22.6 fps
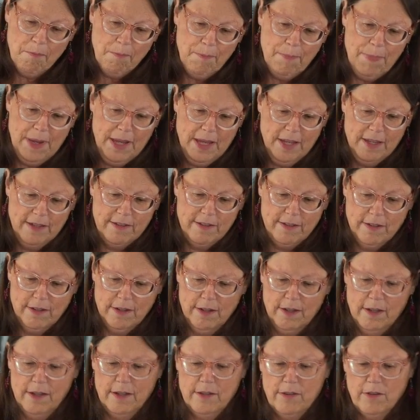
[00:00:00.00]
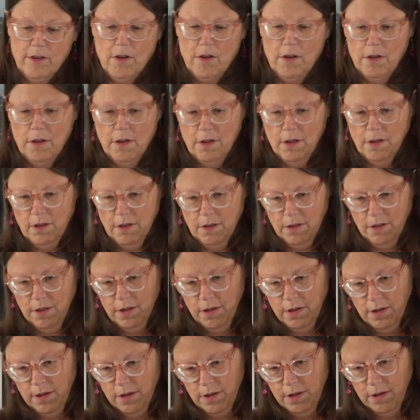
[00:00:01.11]
But it's all
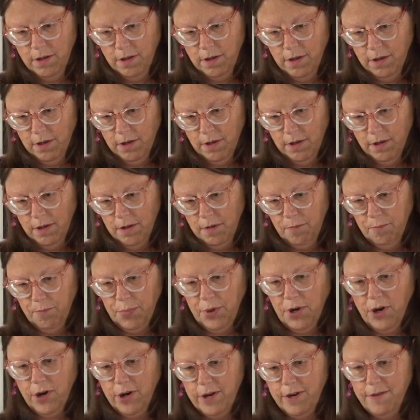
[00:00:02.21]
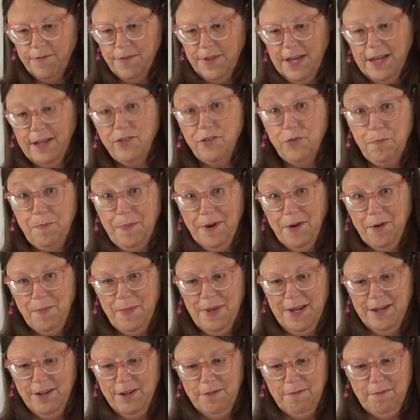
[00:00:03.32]
part of the
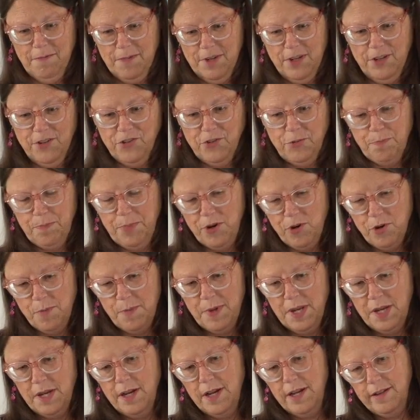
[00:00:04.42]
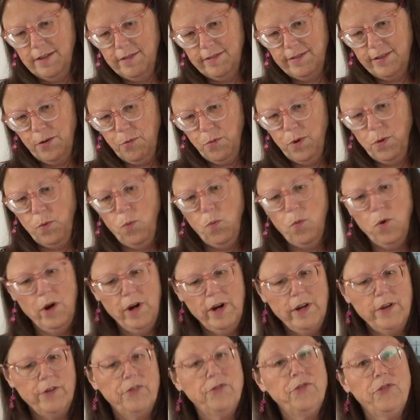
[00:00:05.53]
experiment. Experiment and see what
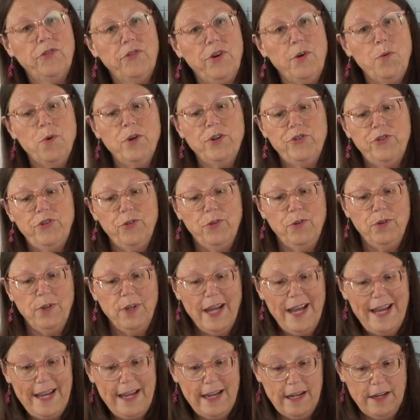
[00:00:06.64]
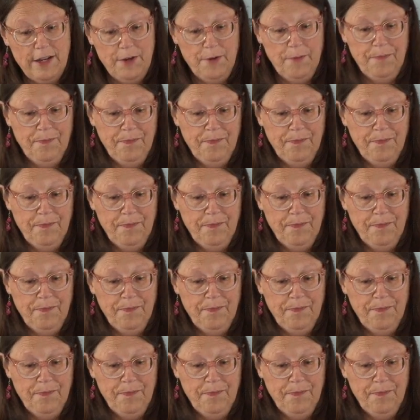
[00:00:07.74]
works, see what you like.